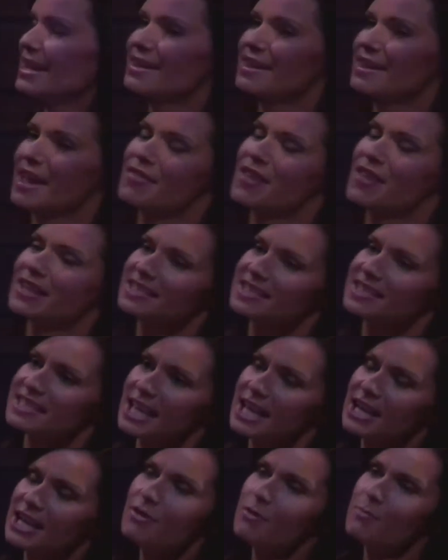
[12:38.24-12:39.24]
Yeah, yeah, yeah. That
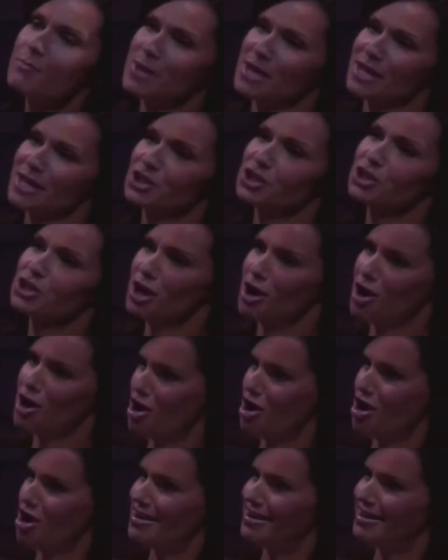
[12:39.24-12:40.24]
son of a bitch,
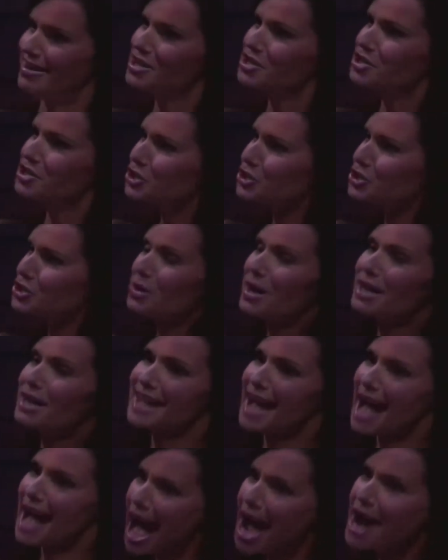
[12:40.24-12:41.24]
Todd, just
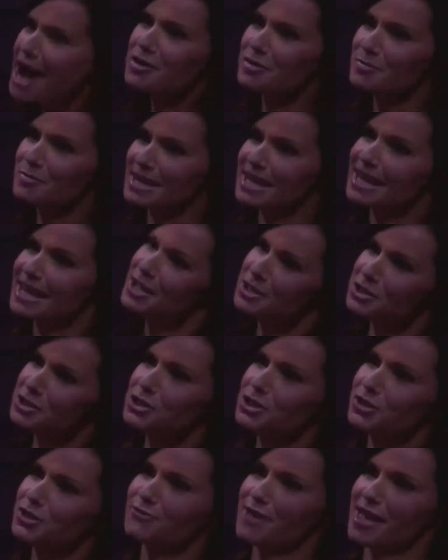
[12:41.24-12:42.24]
tried to hire me
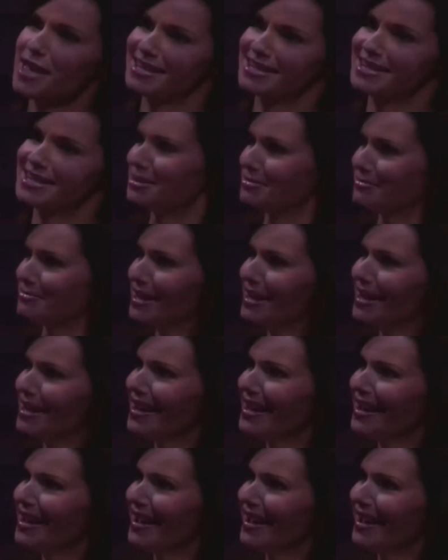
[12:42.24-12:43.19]
to defend him.